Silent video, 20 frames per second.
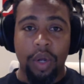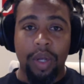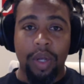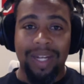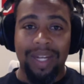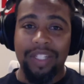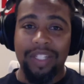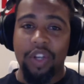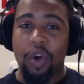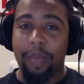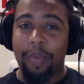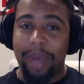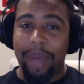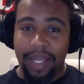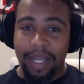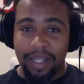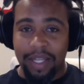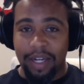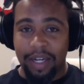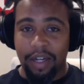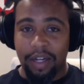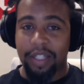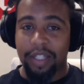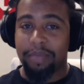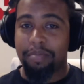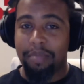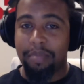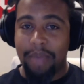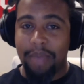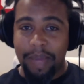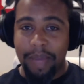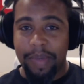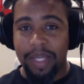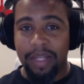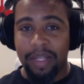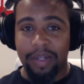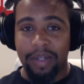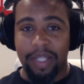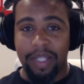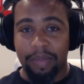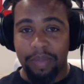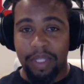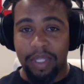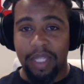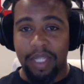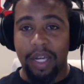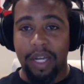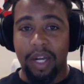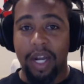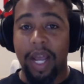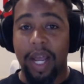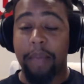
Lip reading: Let's go back there, because maybe there's something there.